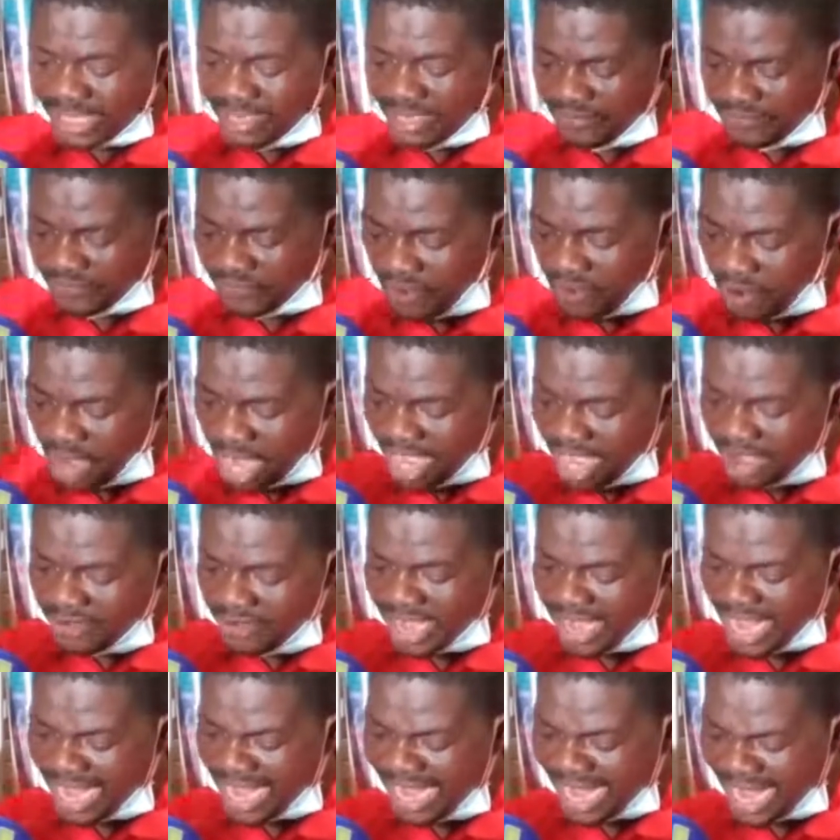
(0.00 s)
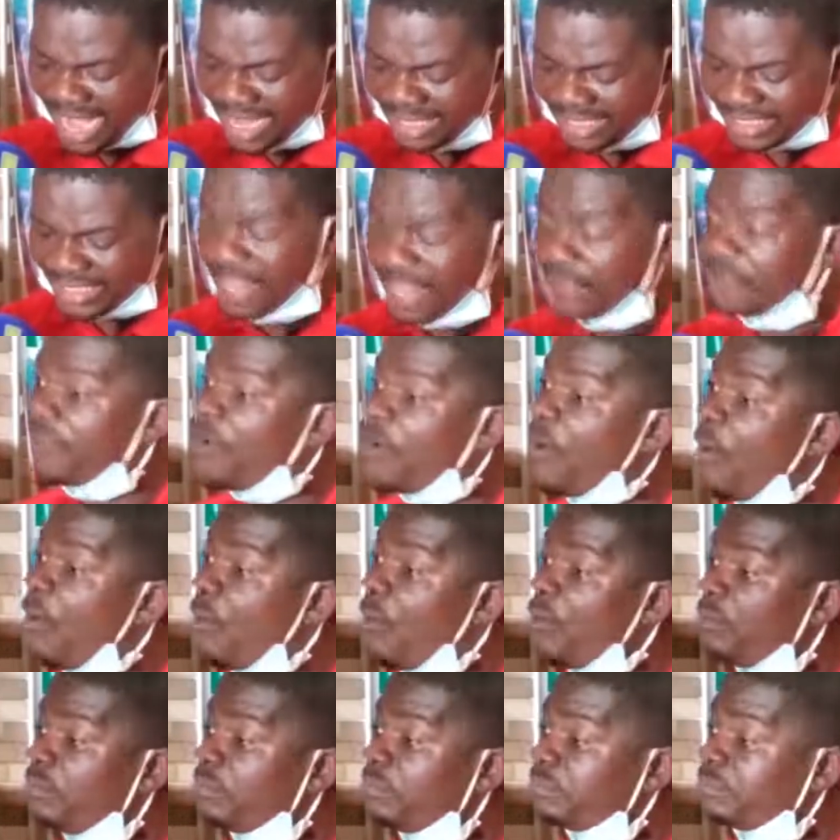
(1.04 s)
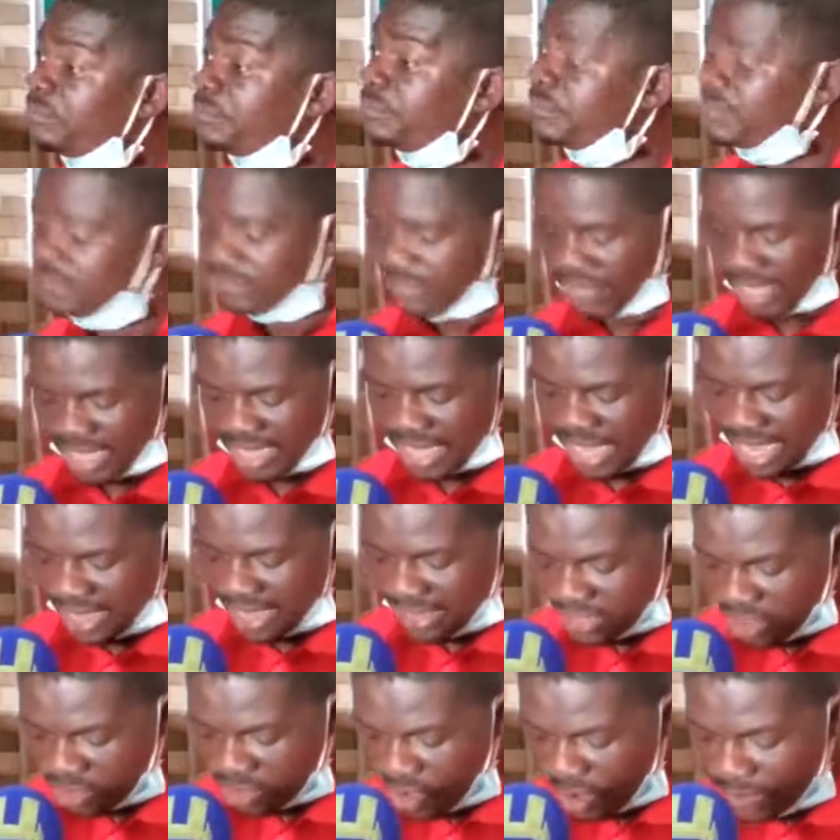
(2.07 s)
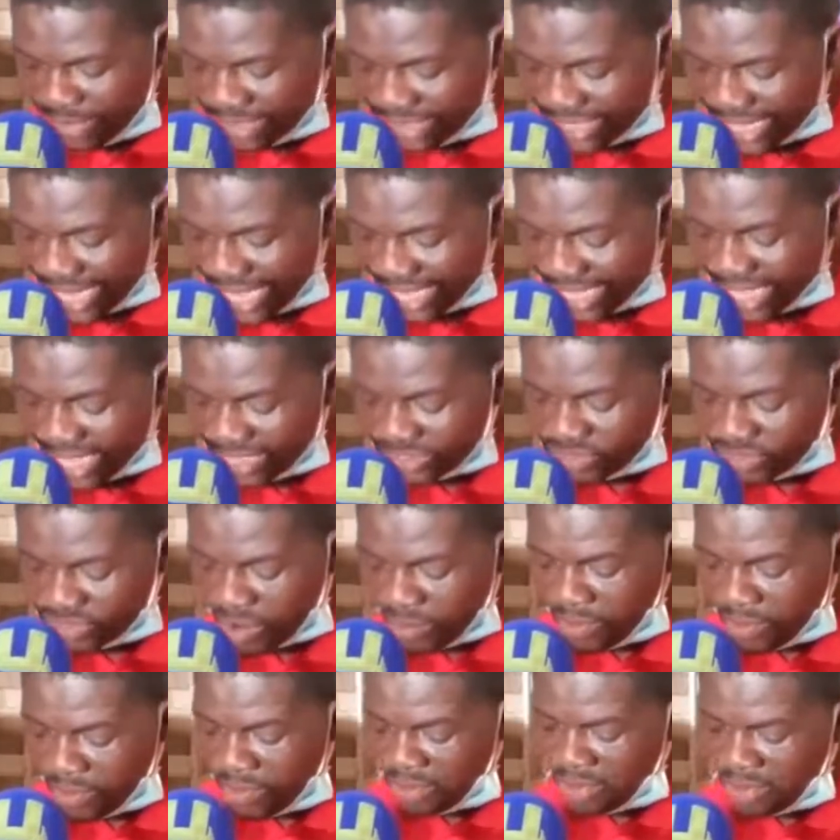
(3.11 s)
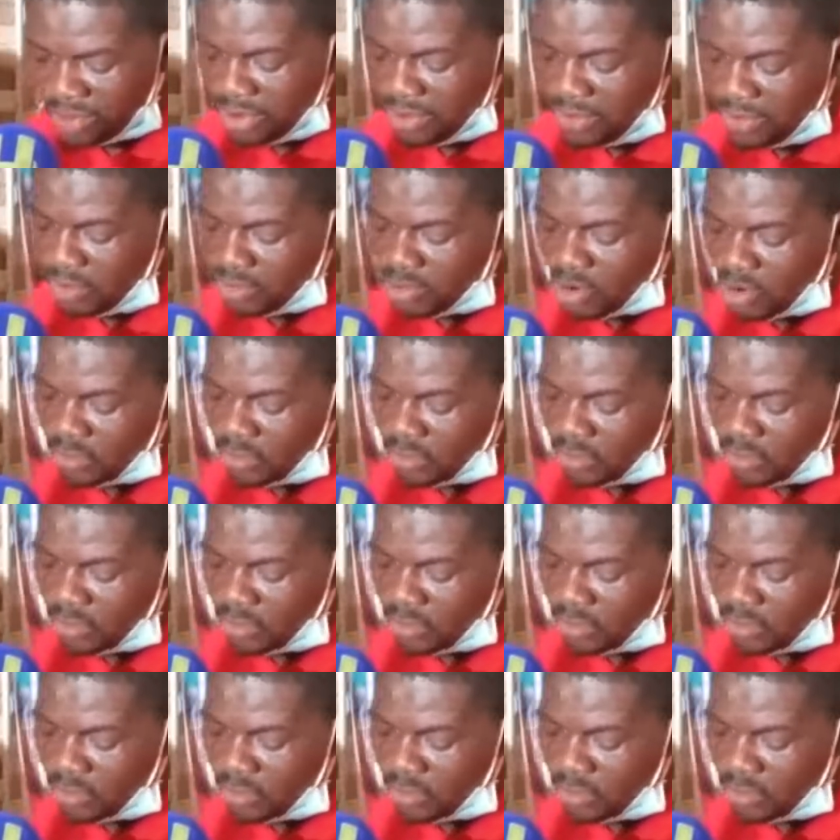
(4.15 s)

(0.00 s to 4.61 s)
four hundred ninety-four. Electoral Commission, I can say more record